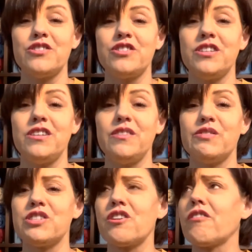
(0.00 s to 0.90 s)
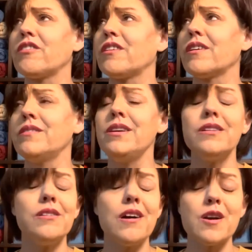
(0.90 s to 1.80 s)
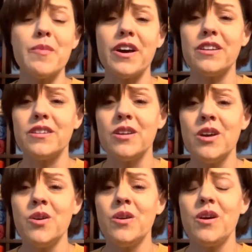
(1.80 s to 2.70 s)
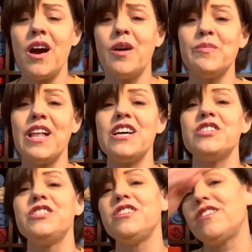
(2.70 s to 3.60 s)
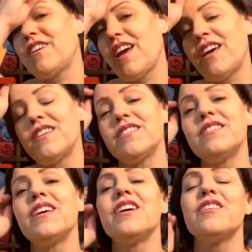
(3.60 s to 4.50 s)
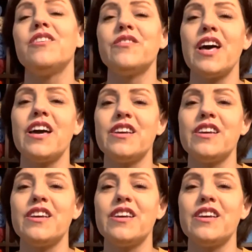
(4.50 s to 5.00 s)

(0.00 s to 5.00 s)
she even started a knit along about it last year and all of that.